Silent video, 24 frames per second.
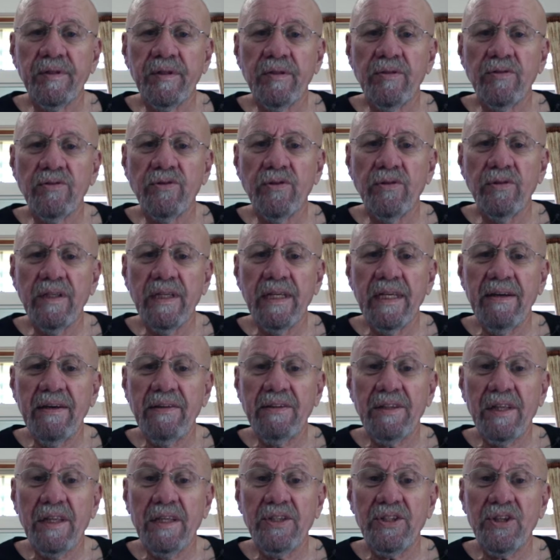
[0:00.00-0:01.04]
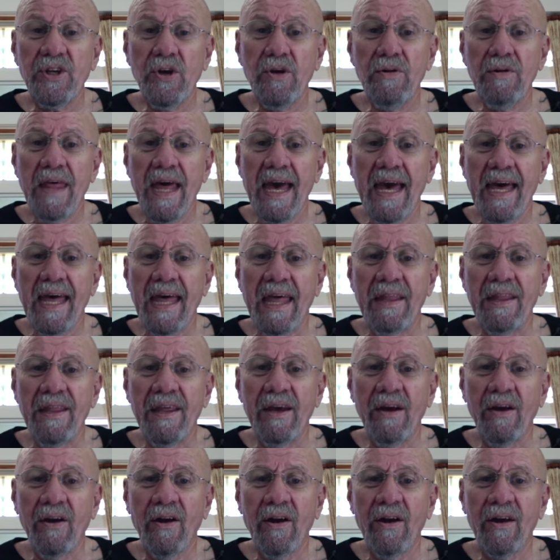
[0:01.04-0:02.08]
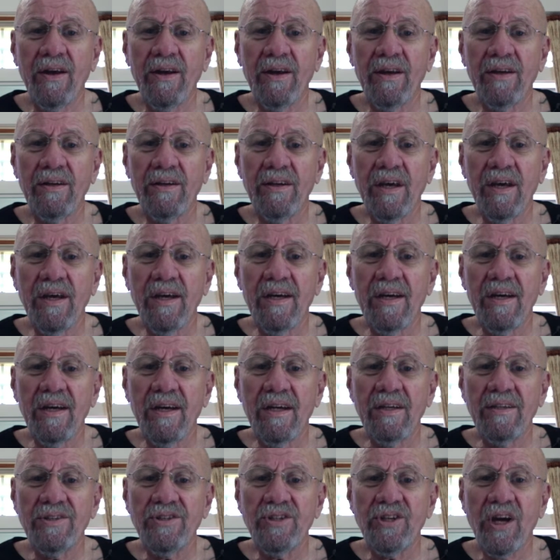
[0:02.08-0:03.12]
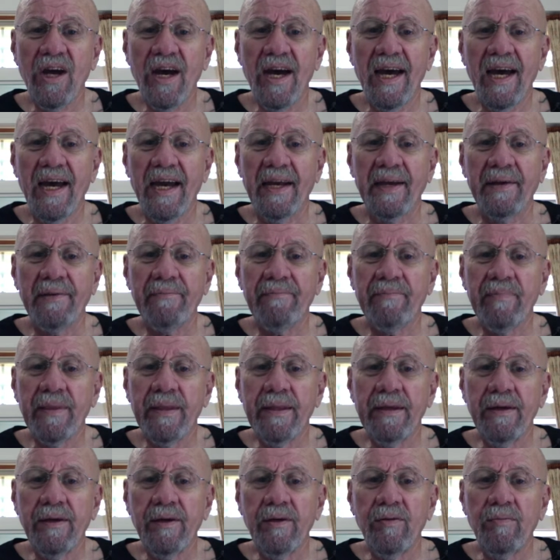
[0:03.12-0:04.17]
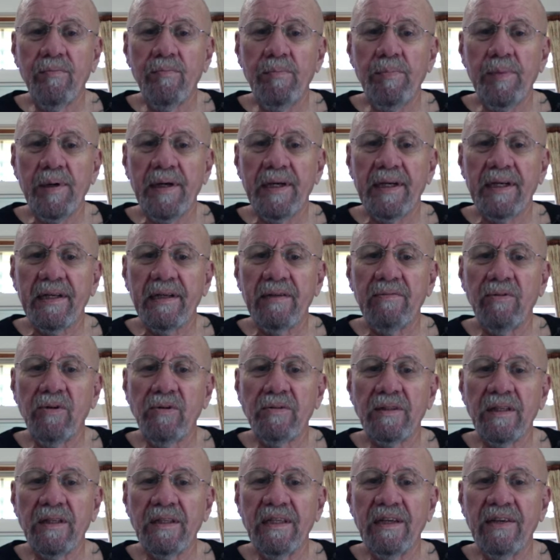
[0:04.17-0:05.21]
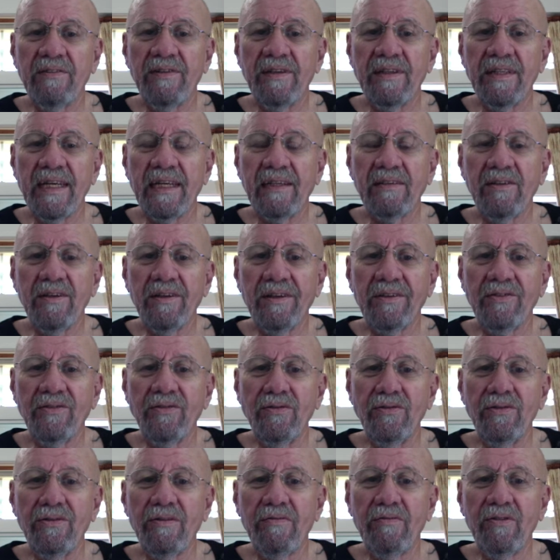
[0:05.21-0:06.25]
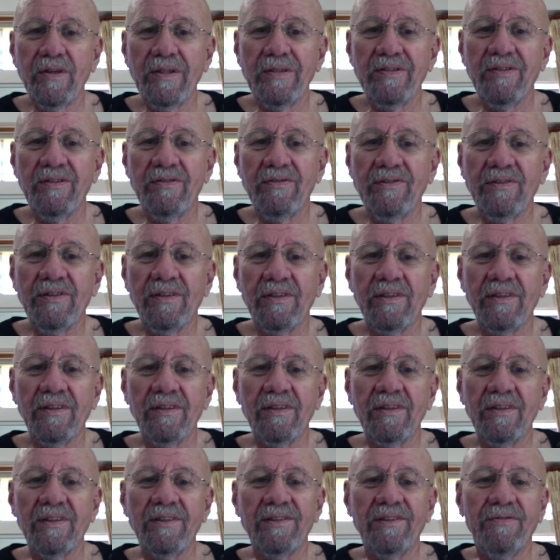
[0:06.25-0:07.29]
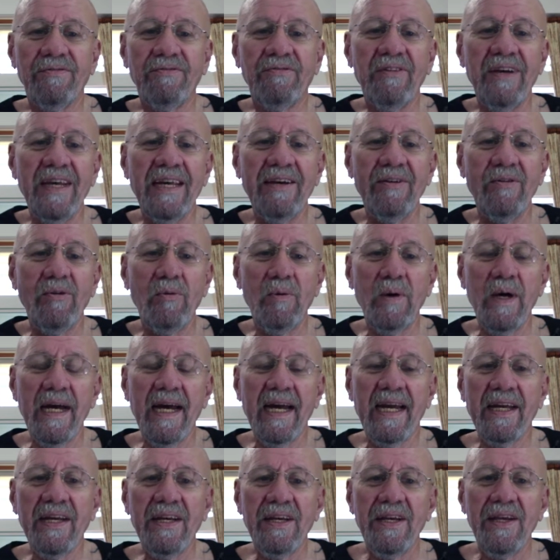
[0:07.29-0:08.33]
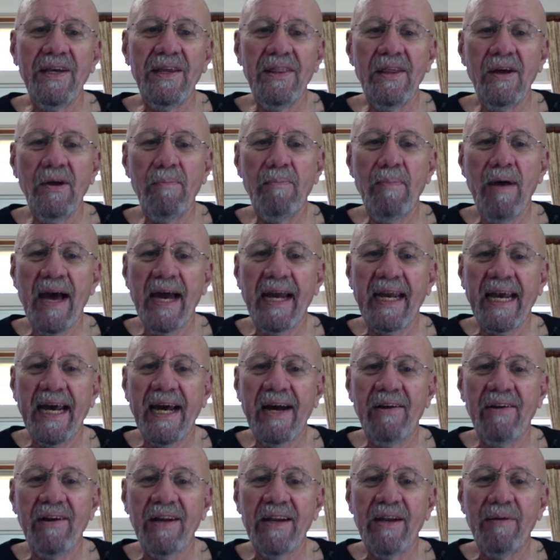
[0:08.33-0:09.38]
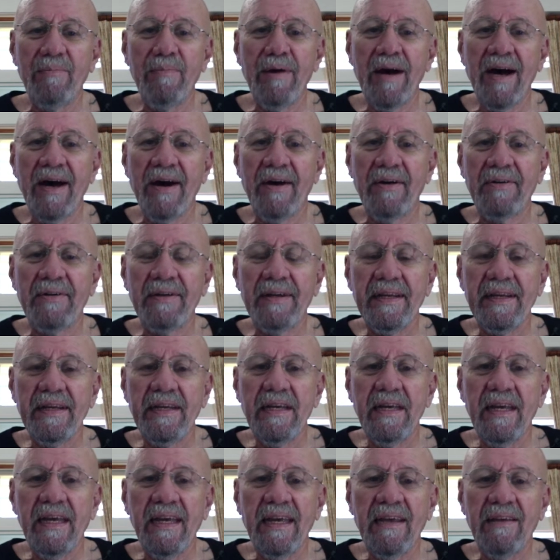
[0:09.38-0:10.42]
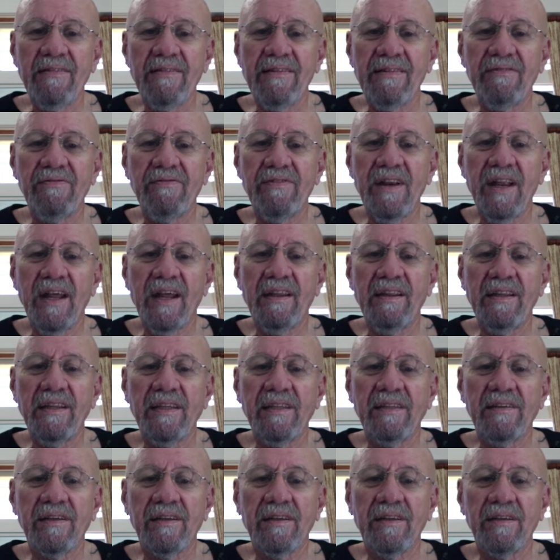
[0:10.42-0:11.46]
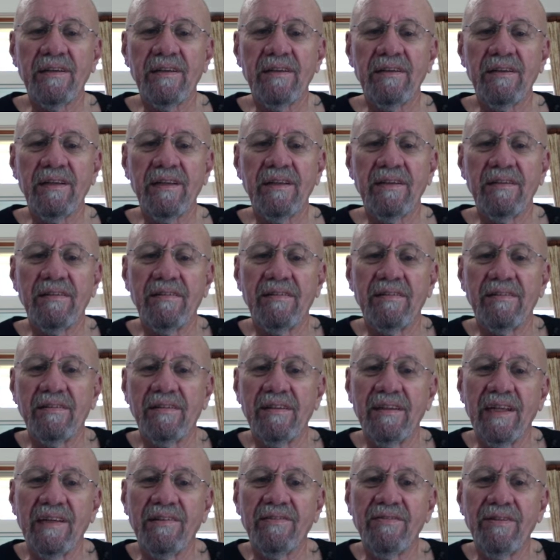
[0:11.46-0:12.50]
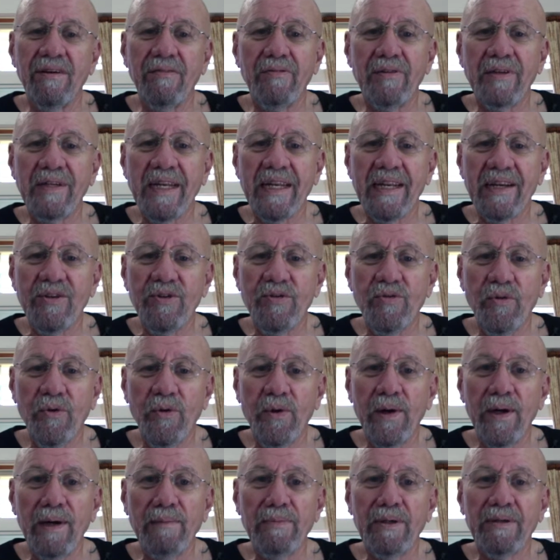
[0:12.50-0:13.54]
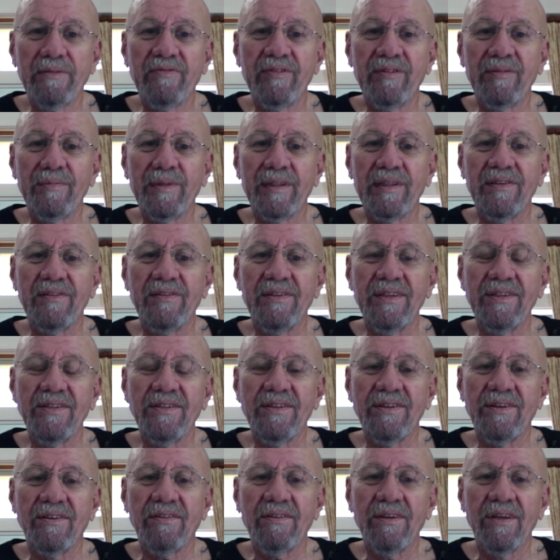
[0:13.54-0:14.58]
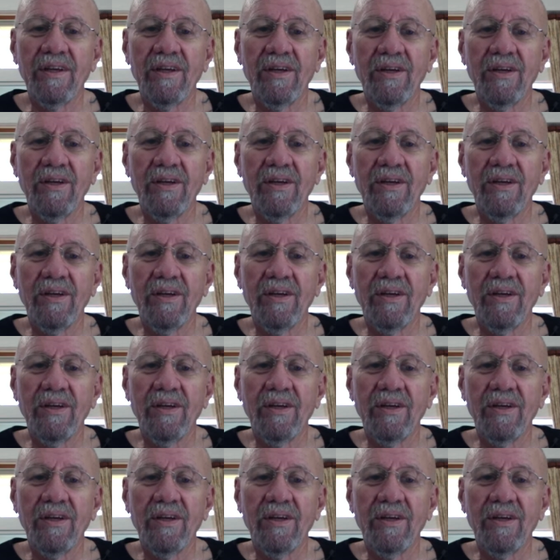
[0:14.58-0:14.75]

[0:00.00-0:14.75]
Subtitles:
So they share that. They're shy. But it doesn't take long. As soon as the voices fade away, they're back out and about as if nothing. It's not suffering any trauma from this. It just